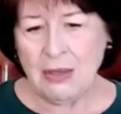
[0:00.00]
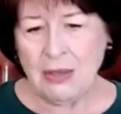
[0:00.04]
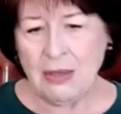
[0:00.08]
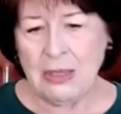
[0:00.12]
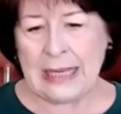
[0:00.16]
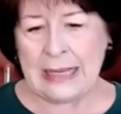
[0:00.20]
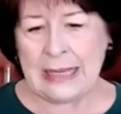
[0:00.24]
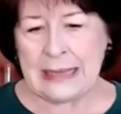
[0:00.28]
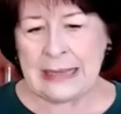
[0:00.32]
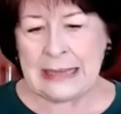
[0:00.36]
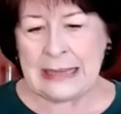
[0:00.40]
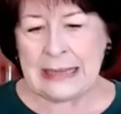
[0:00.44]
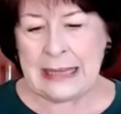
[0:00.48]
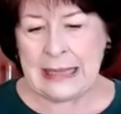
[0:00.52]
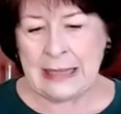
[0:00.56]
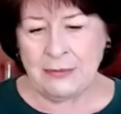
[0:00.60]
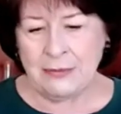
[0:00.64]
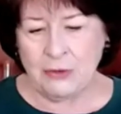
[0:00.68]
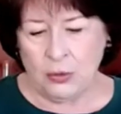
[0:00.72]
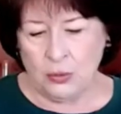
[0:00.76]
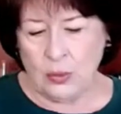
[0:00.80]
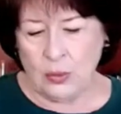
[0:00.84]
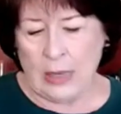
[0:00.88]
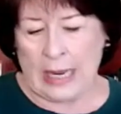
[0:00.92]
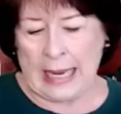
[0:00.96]
Okay, tea
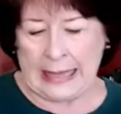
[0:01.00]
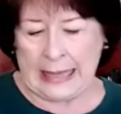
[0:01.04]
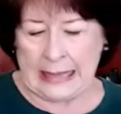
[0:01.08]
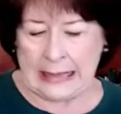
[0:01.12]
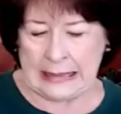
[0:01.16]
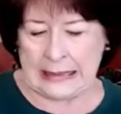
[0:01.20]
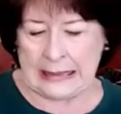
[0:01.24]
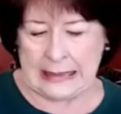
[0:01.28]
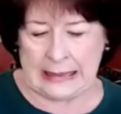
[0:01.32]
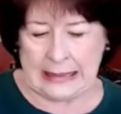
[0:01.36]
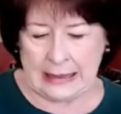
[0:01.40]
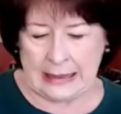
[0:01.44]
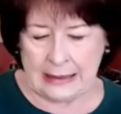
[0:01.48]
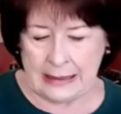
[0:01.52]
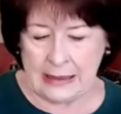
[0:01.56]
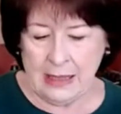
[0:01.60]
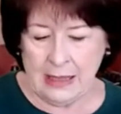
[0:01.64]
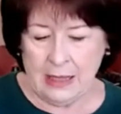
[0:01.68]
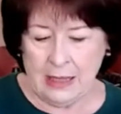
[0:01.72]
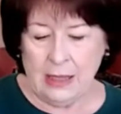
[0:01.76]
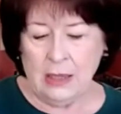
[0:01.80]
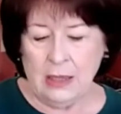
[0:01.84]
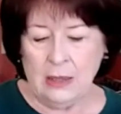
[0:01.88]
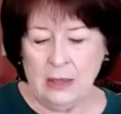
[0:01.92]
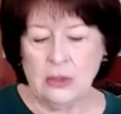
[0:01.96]
varieties.
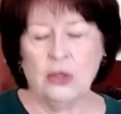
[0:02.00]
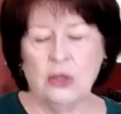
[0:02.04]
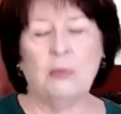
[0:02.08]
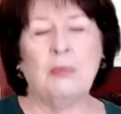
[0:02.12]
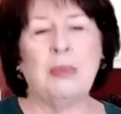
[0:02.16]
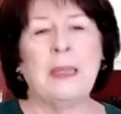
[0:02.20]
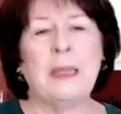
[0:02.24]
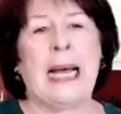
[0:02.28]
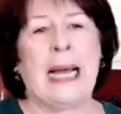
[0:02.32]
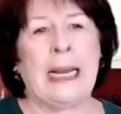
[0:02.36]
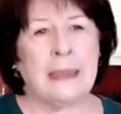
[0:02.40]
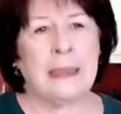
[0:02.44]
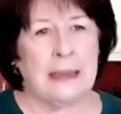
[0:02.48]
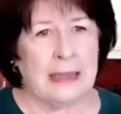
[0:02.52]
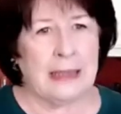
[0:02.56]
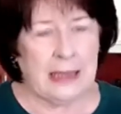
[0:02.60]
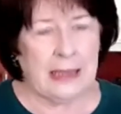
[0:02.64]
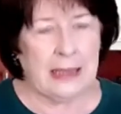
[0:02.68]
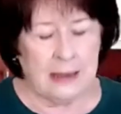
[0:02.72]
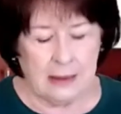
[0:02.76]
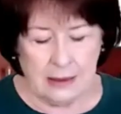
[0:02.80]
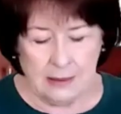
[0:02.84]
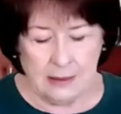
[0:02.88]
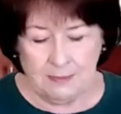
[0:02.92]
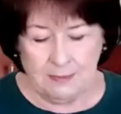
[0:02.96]
So black
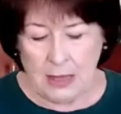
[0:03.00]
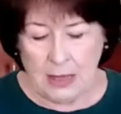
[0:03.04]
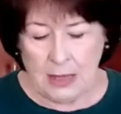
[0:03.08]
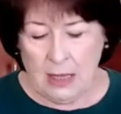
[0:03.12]
teas.